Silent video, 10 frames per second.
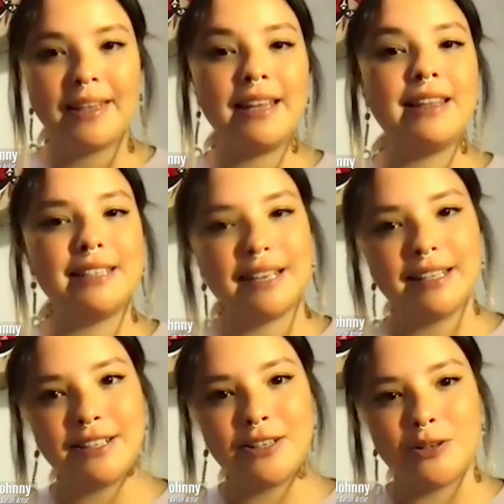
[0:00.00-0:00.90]
And this has
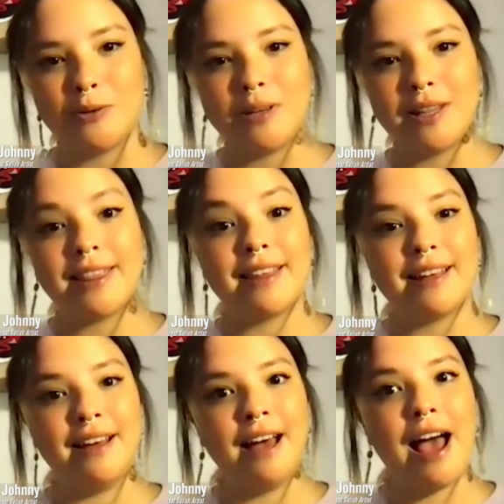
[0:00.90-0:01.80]
to do with
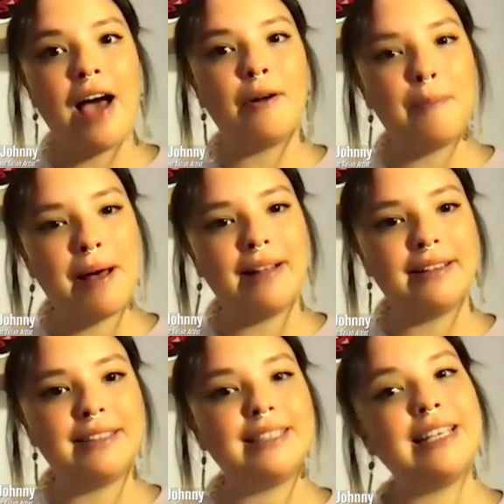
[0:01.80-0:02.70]
out of
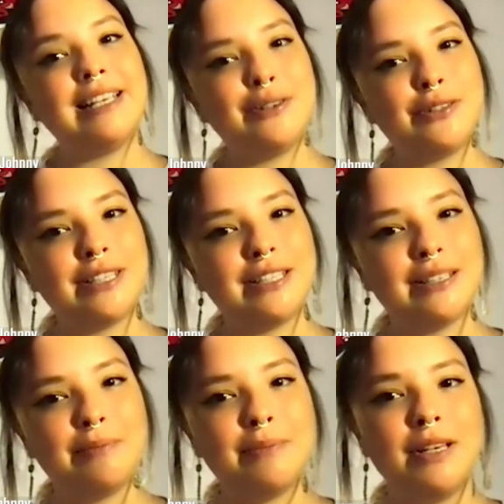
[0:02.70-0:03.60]
balance
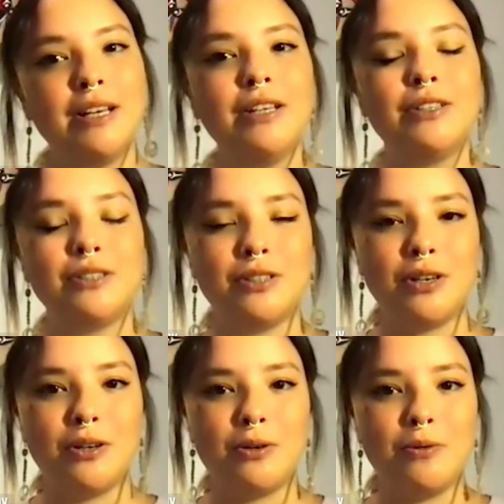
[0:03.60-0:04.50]
ecosystem.
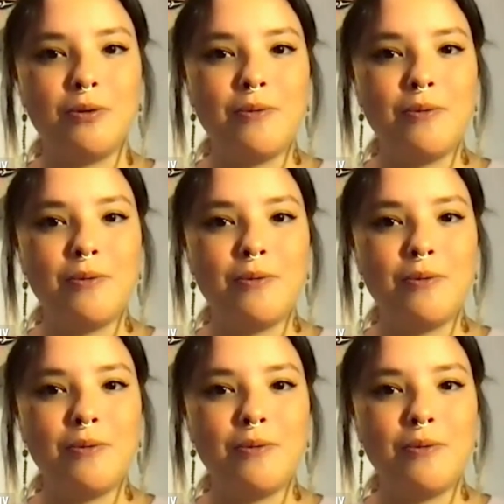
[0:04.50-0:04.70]
So